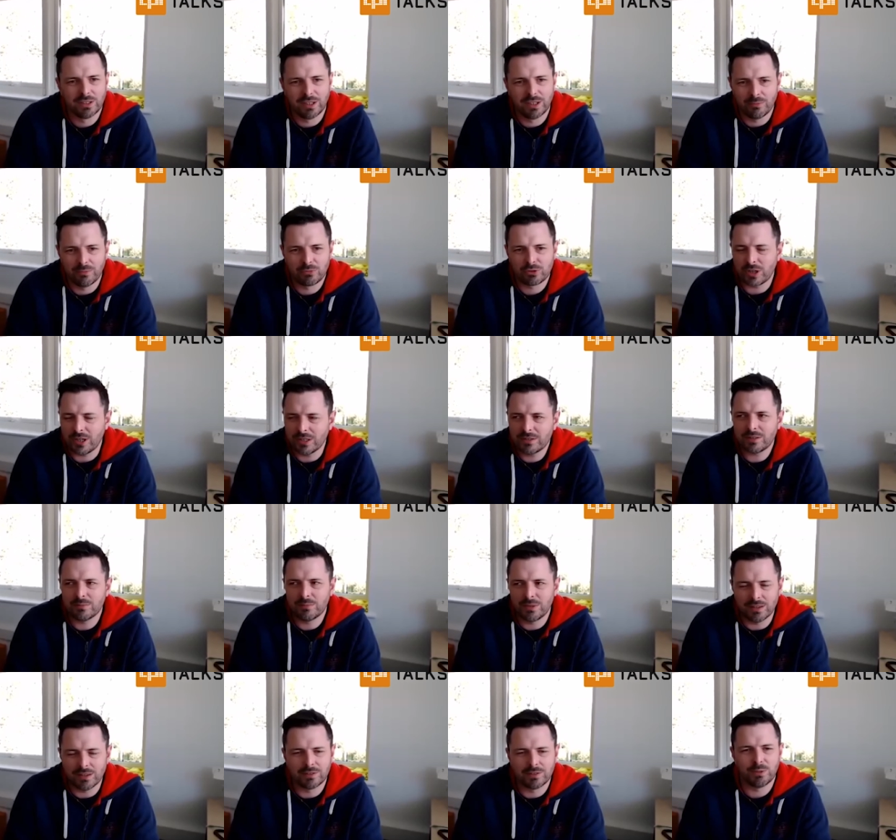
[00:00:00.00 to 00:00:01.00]
I'm trying to
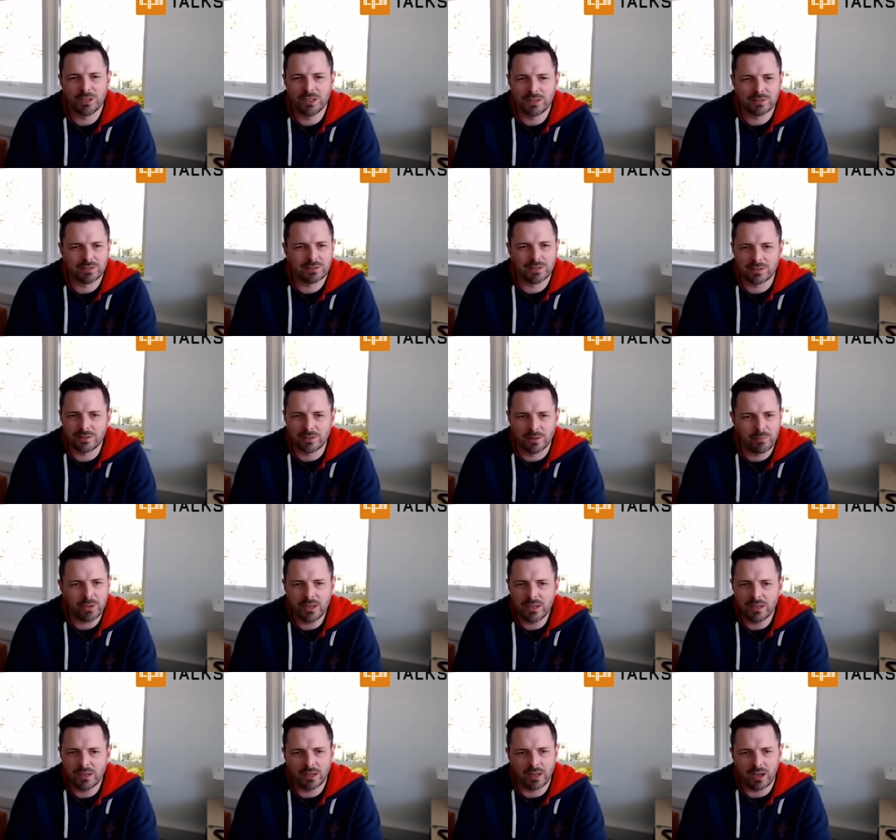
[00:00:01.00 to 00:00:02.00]
make the speakers
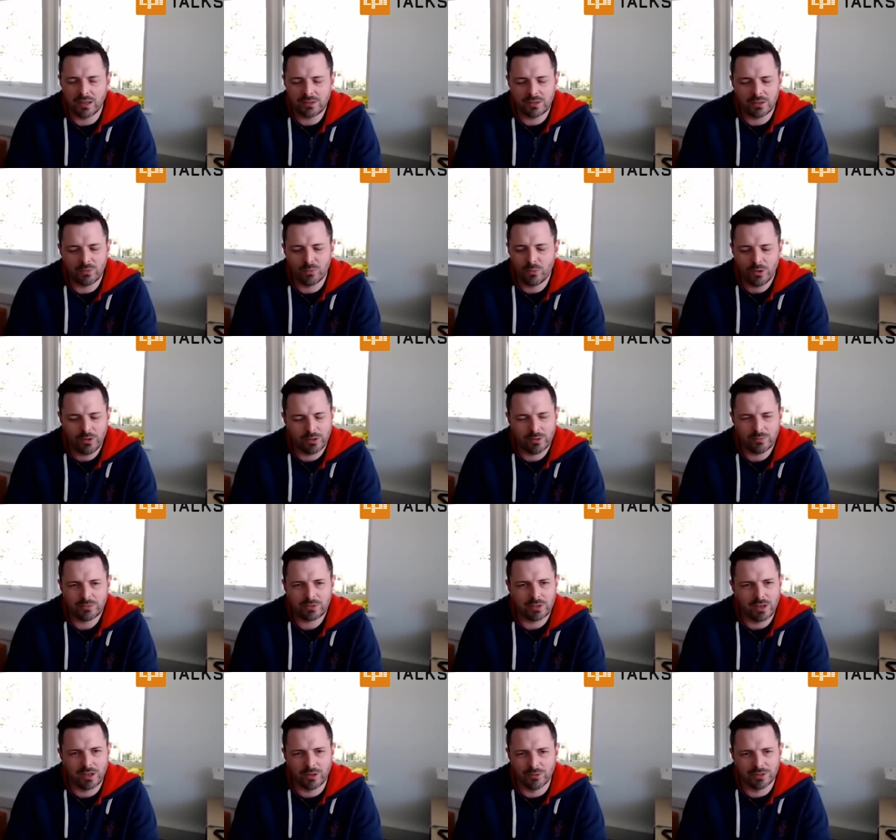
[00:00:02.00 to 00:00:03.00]
disappear. I don't want them
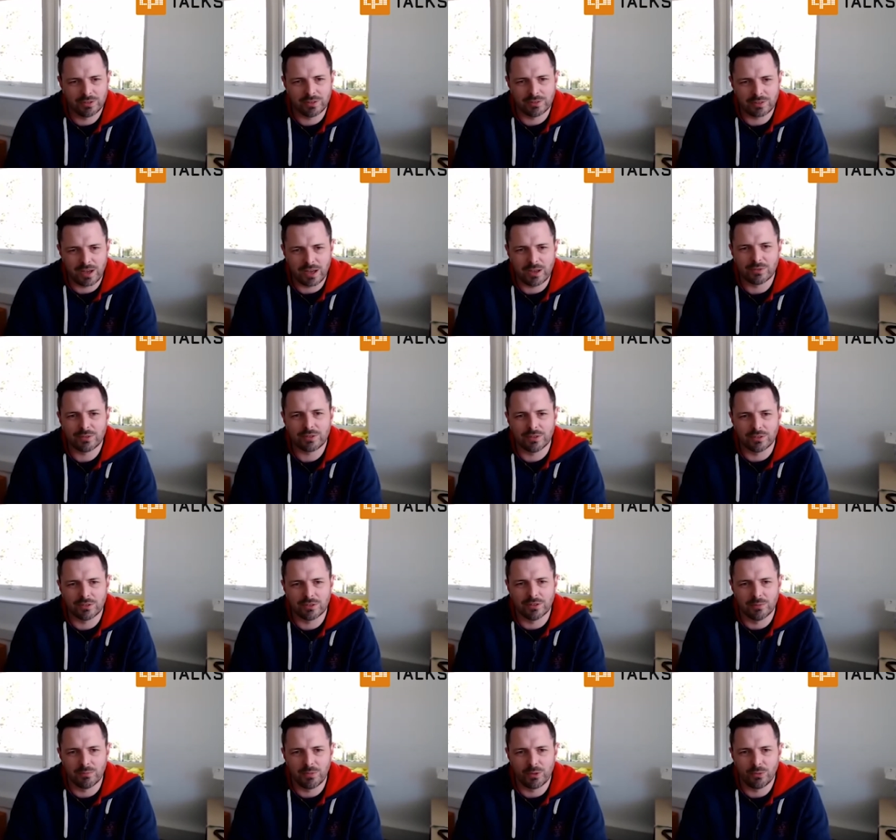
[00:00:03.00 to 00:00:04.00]
to notice a sound
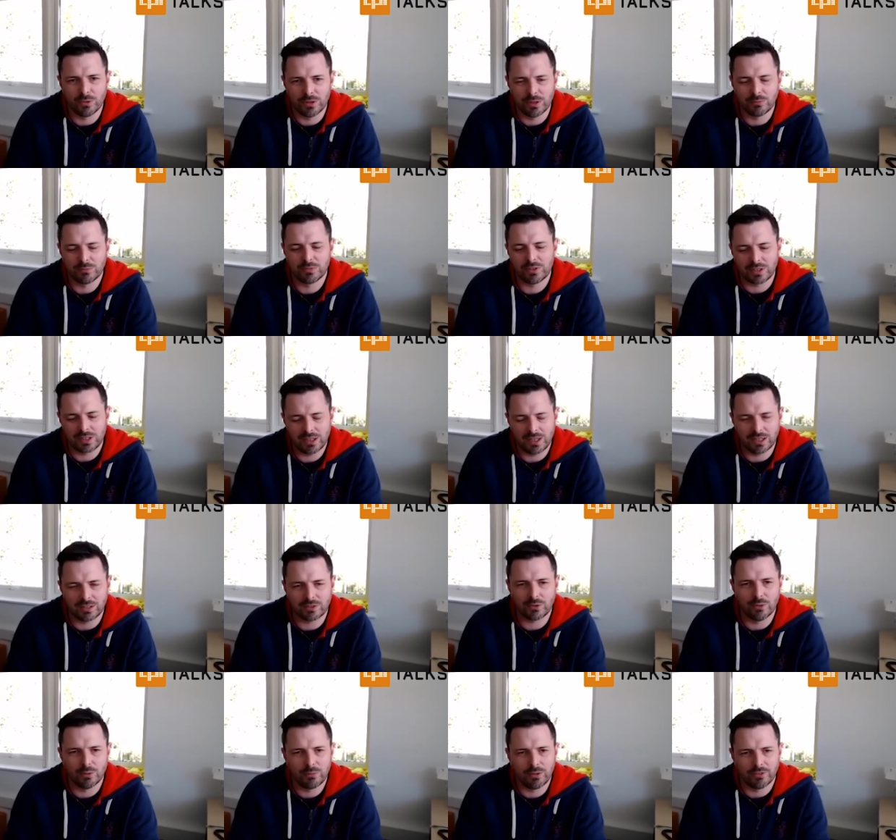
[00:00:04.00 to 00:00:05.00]
system. I want them to connect
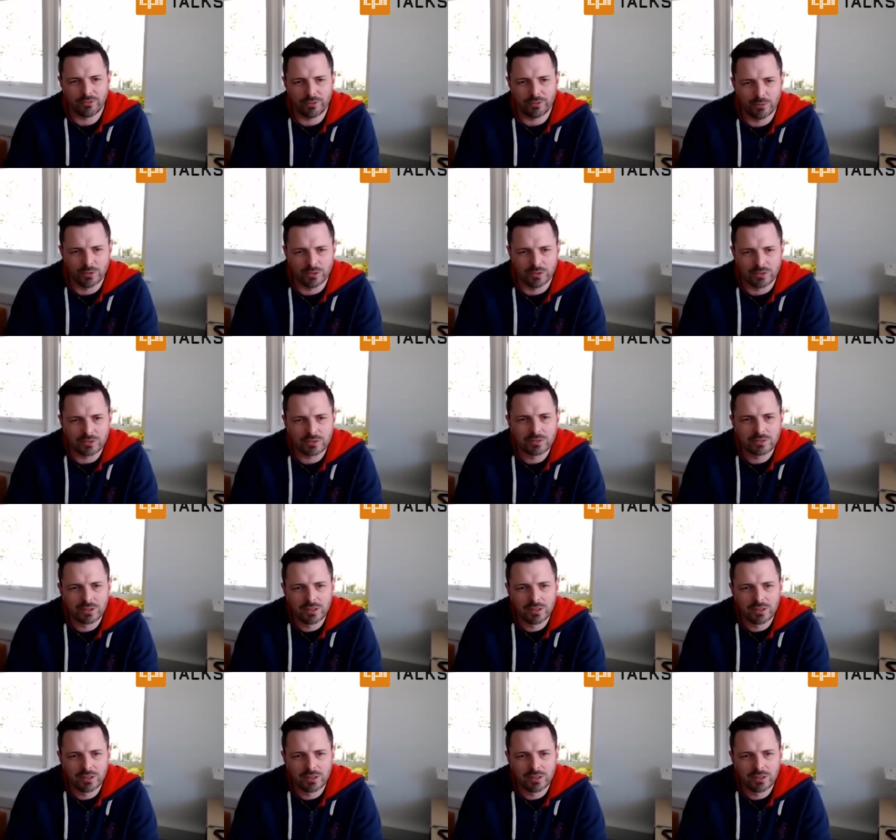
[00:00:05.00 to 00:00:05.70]
to a performance.